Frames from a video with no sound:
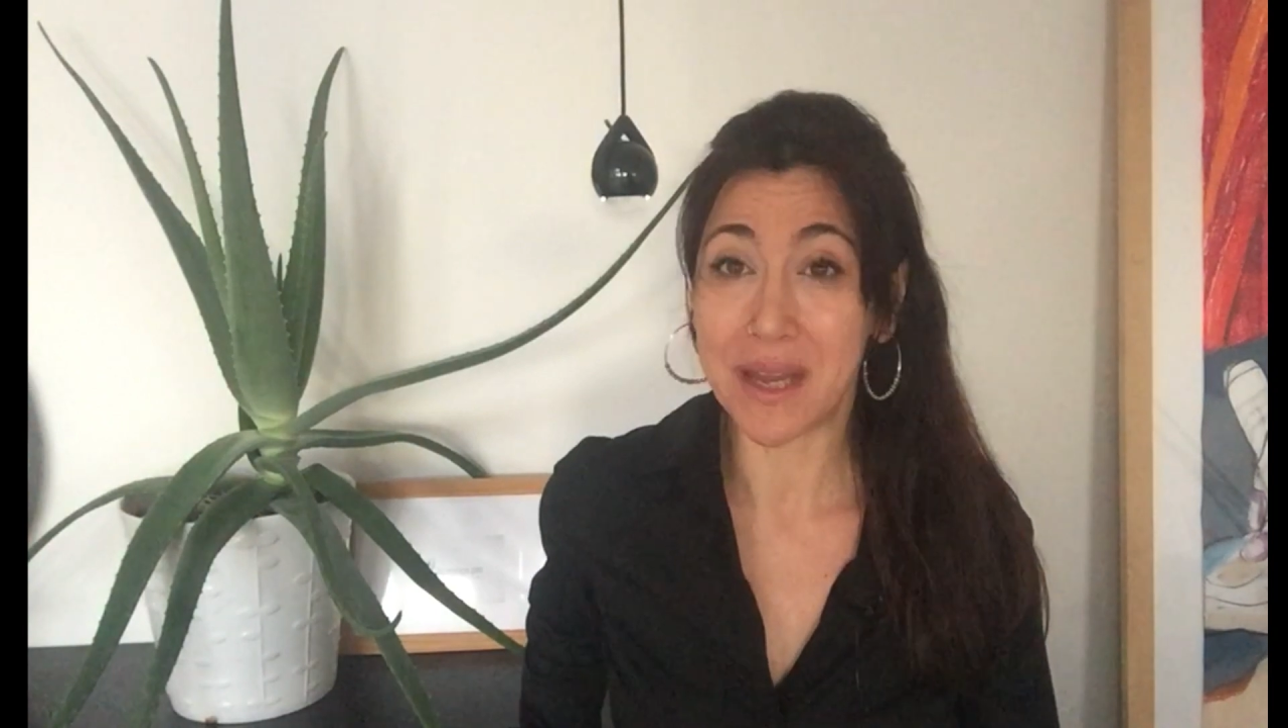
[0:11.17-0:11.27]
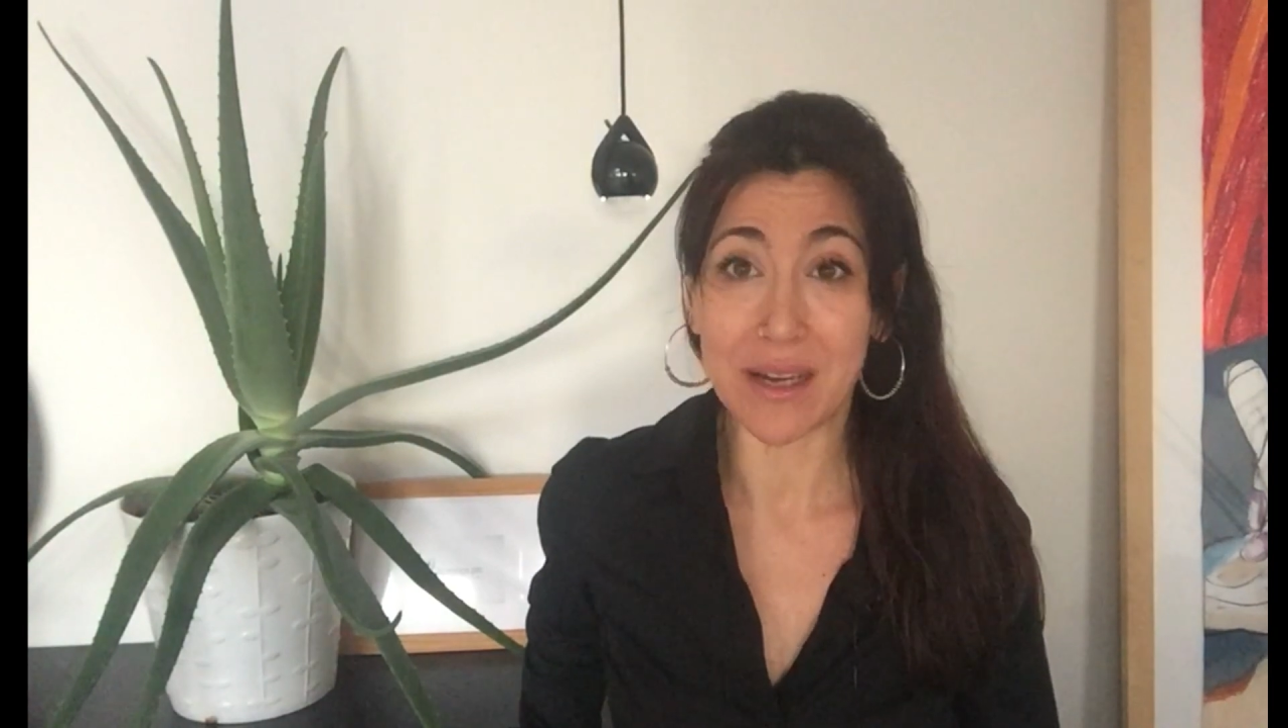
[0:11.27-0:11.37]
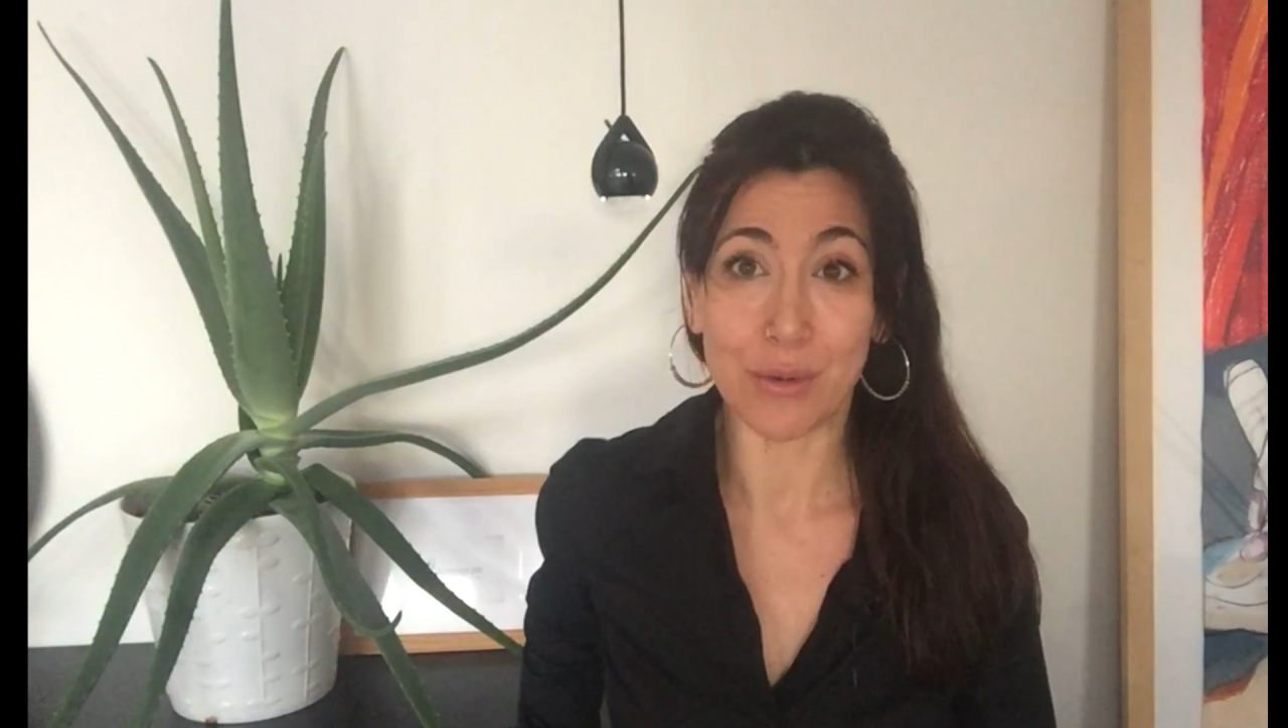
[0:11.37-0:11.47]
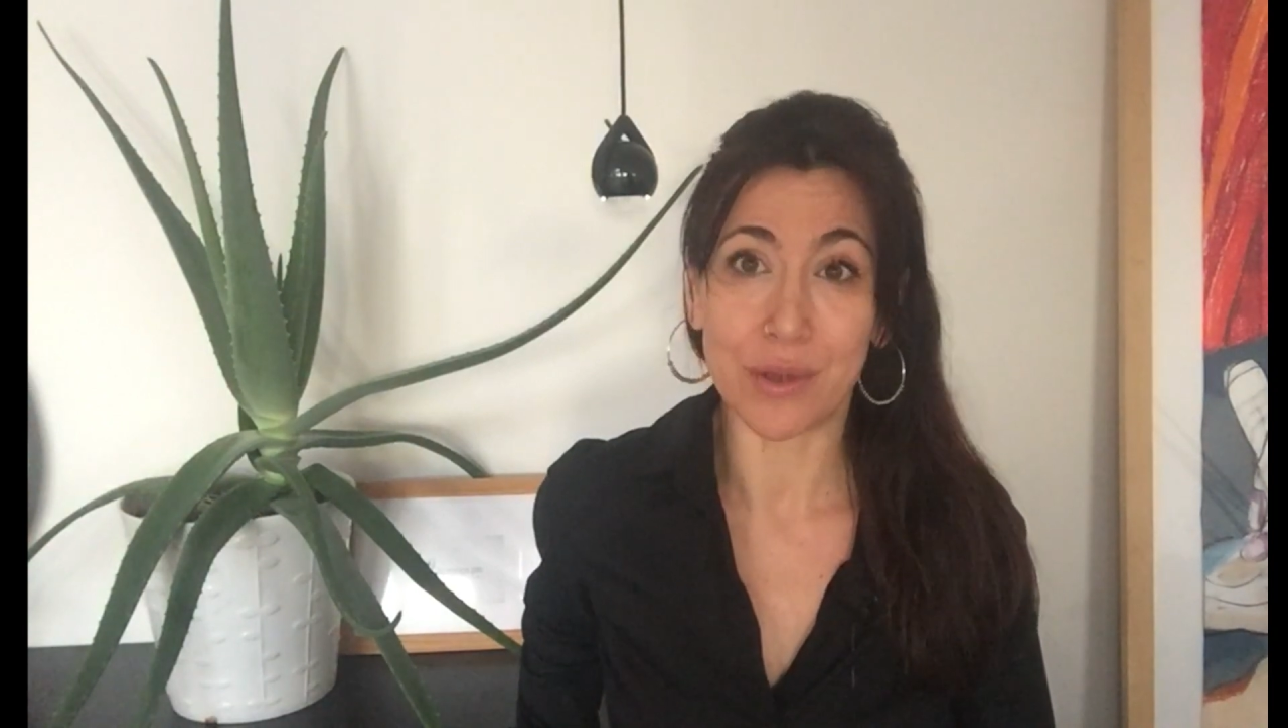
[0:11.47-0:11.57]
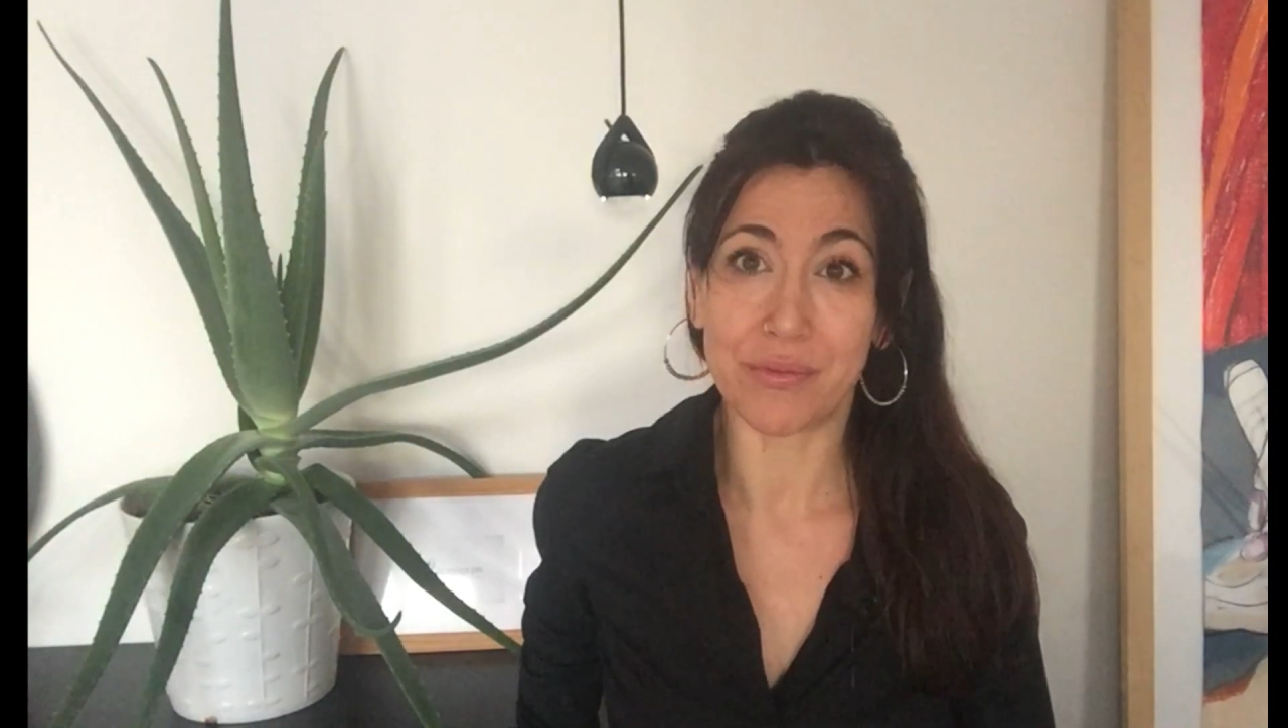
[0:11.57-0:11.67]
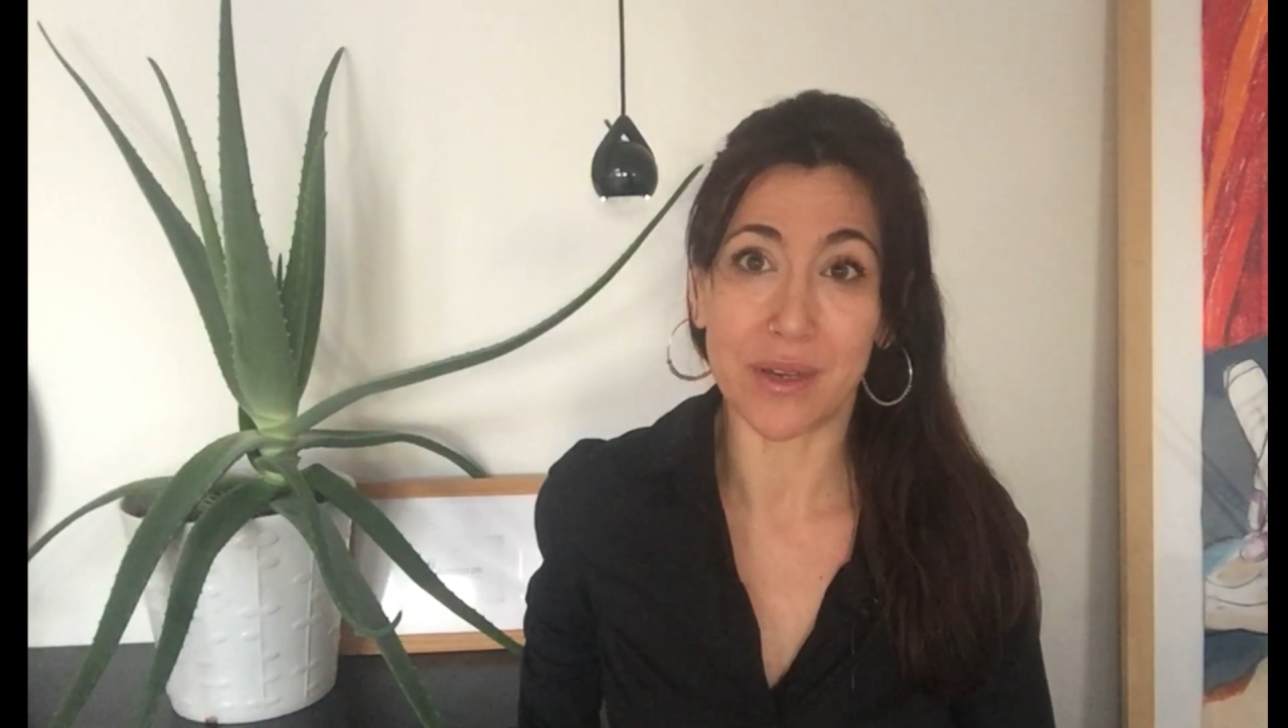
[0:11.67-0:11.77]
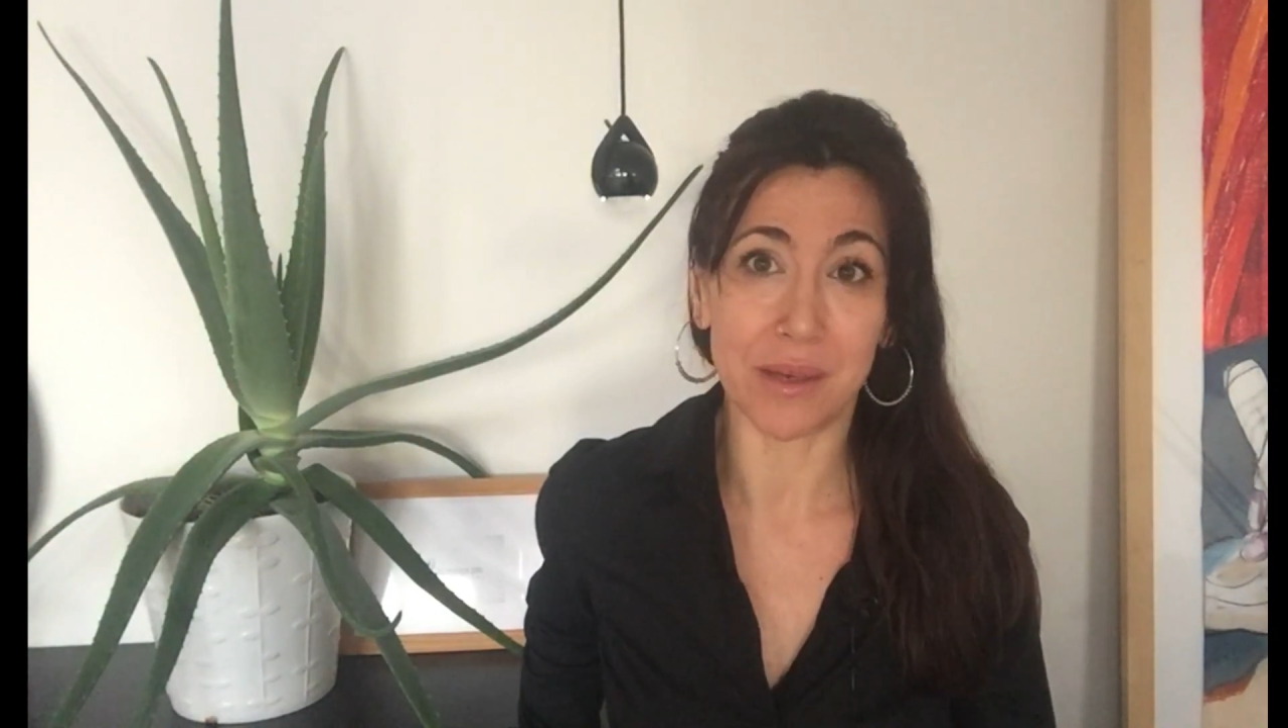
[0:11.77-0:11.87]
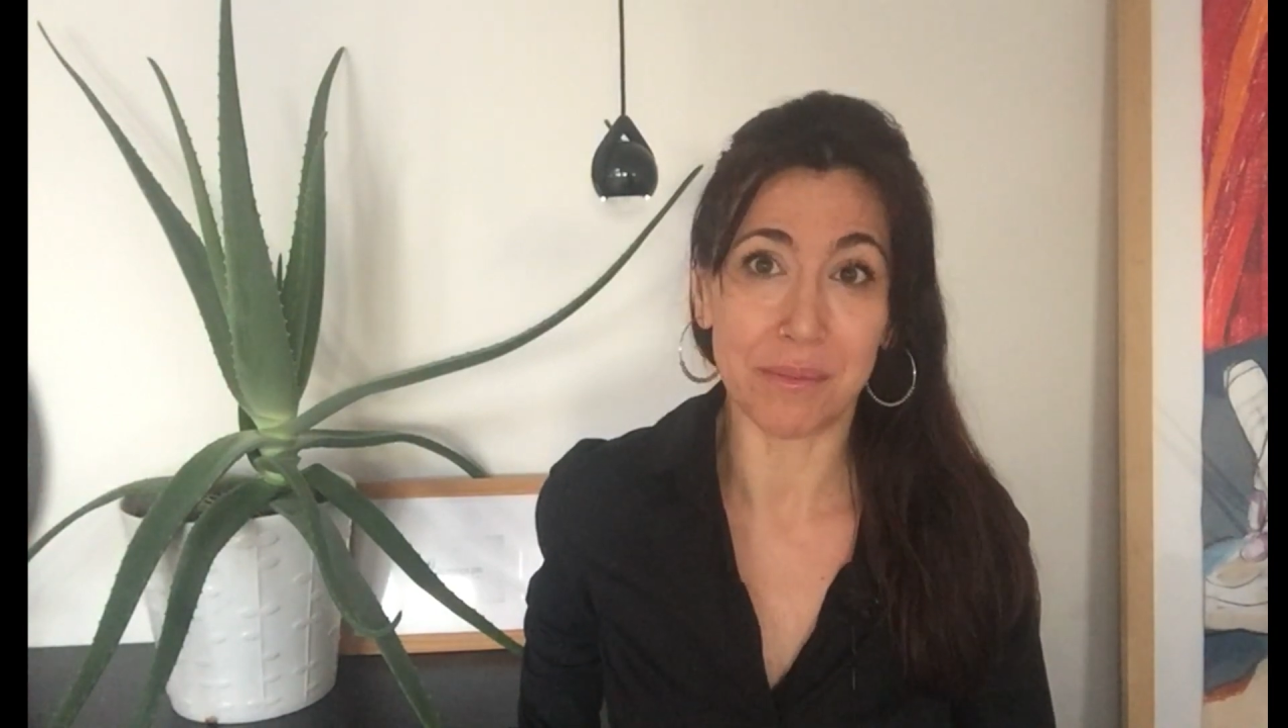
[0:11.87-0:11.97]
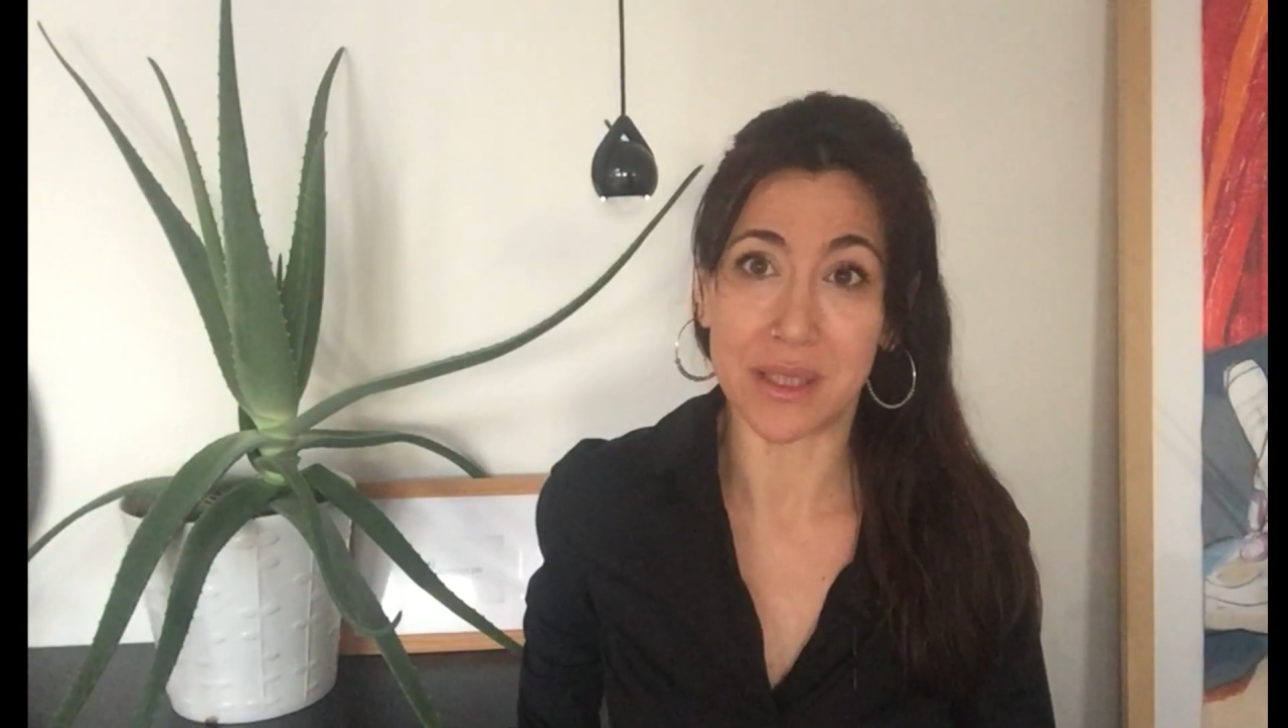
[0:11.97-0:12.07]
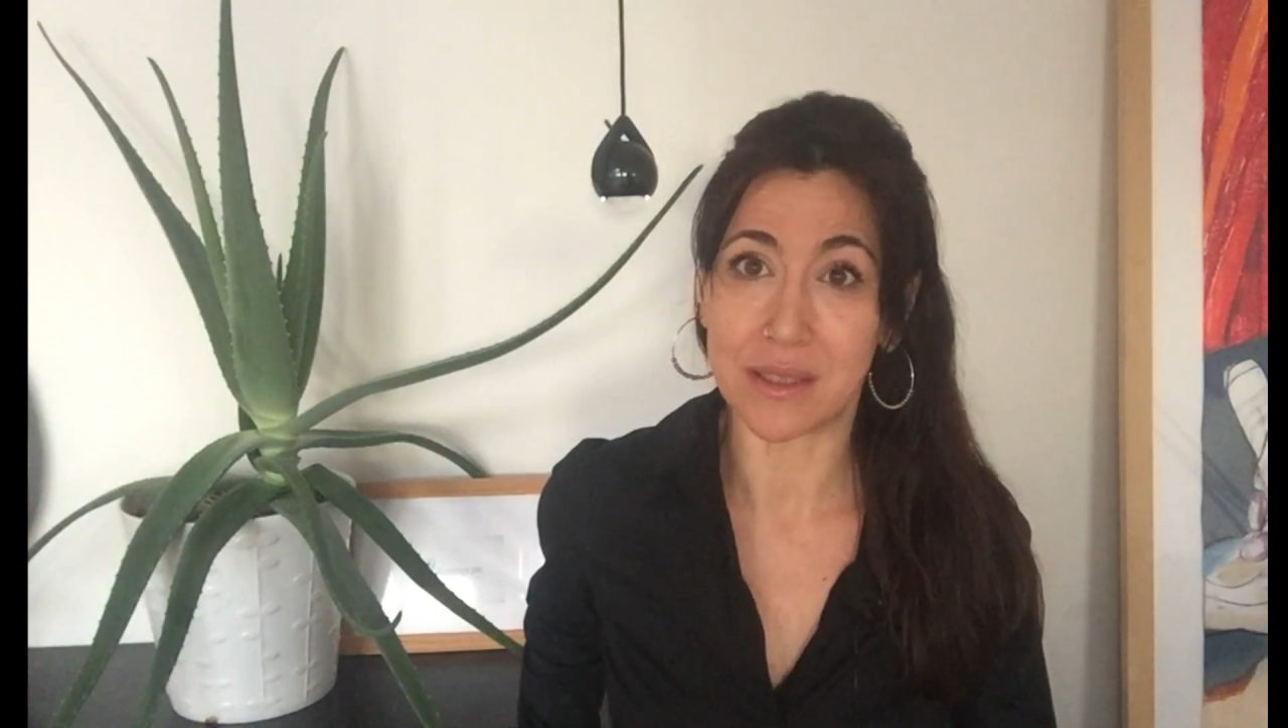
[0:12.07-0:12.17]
matter if I'm